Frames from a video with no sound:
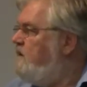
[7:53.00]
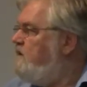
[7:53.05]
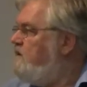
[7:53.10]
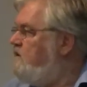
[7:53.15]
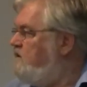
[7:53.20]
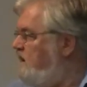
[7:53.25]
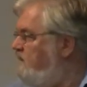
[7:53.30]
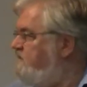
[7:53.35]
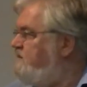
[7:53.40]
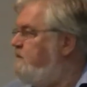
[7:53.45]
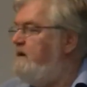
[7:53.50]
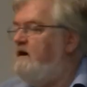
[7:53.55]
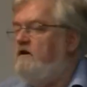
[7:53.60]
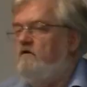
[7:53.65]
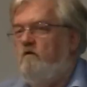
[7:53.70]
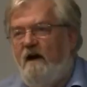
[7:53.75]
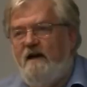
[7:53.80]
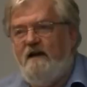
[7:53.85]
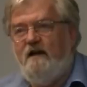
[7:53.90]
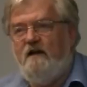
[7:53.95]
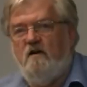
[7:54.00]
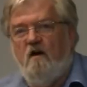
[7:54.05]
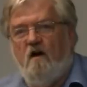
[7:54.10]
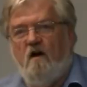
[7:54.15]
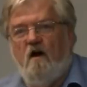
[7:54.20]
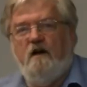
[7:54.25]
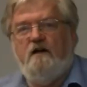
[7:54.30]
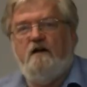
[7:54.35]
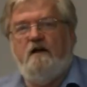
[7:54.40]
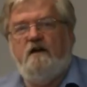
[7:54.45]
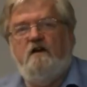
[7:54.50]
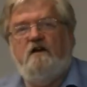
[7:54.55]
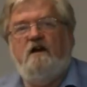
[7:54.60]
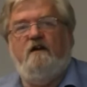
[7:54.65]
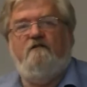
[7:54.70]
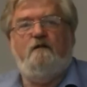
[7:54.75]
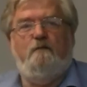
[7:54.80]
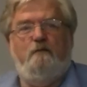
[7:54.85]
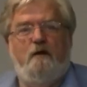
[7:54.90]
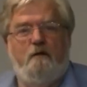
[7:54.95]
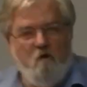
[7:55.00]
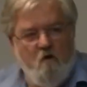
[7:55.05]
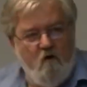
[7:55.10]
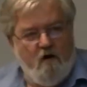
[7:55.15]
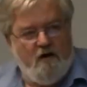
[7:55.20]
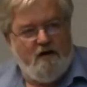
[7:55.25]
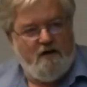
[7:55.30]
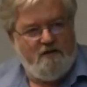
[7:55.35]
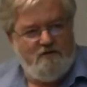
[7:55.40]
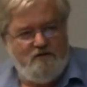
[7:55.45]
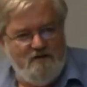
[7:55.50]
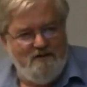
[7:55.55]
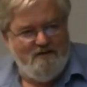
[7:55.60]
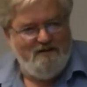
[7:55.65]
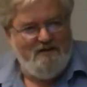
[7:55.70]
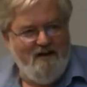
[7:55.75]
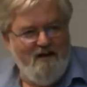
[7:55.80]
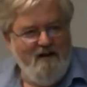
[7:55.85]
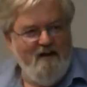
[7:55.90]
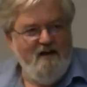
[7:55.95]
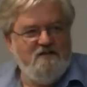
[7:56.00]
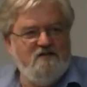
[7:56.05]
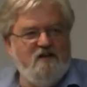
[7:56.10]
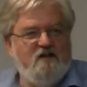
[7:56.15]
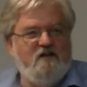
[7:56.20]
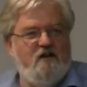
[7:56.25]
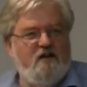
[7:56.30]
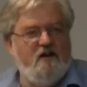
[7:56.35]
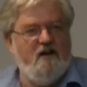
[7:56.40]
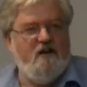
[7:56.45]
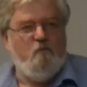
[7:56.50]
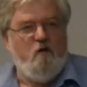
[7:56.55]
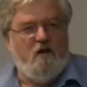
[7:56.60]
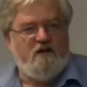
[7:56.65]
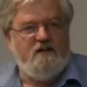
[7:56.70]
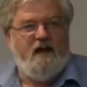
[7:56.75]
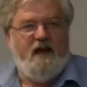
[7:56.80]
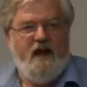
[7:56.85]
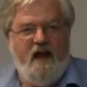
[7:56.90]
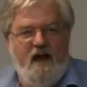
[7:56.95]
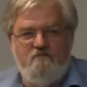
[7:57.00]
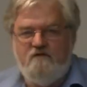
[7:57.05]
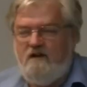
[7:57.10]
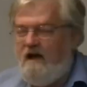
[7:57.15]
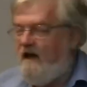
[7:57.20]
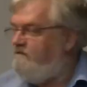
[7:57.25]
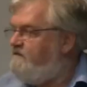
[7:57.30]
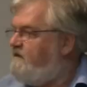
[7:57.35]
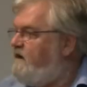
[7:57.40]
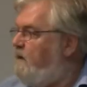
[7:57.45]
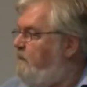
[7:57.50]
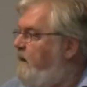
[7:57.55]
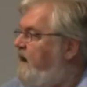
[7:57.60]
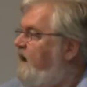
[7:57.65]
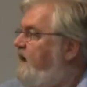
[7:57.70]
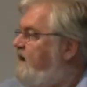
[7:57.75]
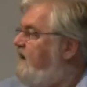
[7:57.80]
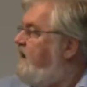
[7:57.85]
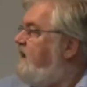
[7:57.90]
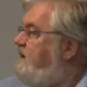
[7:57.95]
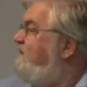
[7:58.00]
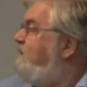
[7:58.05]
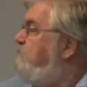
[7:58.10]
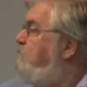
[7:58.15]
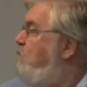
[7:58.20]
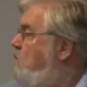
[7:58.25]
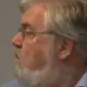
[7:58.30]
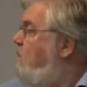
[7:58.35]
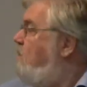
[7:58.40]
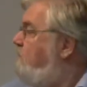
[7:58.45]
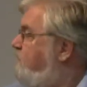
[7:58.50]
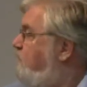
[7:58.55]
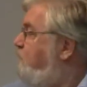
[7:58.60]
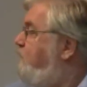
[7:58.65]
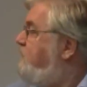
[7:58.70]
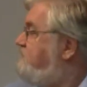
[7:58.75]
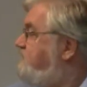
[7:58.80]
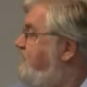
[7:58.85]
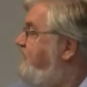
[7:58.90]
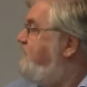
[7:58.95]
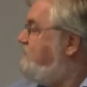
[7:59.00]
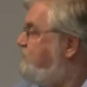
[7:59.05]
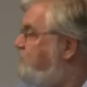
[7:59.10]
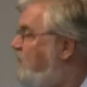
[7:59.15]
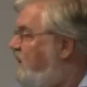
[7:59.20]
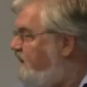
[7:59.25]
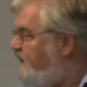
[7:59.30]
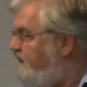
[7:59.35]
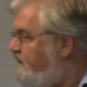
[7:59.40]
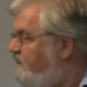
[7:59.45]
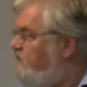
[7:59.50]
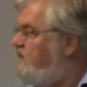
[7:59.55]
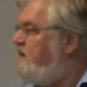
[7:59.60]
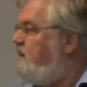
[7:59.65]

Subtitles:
you give them a credit card and you give them a mortgage so that what they have left, they're paying even more of a percentage on it. You're